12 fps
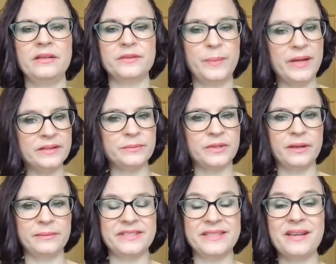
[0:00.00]
spend some
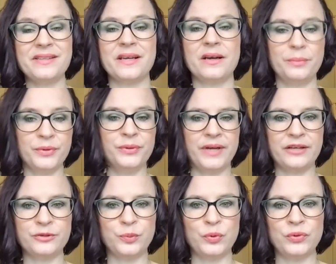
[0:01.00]
time setting up your
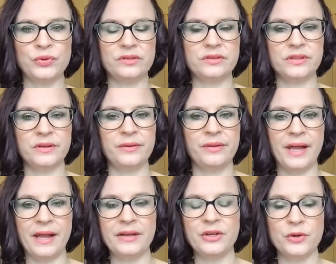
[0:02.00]
dashboards so
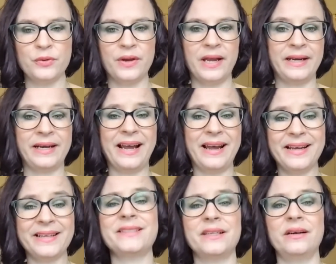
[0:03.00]
that you can,
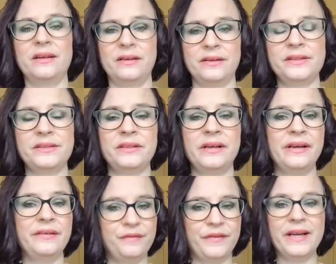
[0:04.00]
at a glance,
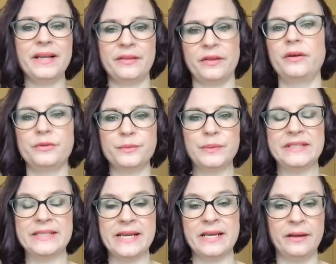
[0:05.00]
fill in those
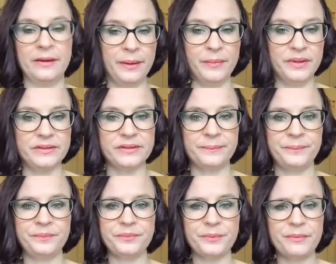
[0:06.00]
particular numbers.
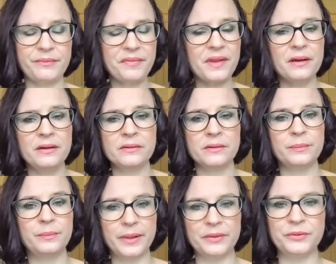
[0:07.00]

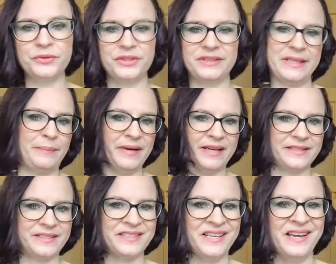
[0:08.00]
Build
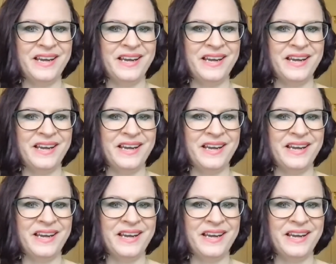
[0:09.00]
templates.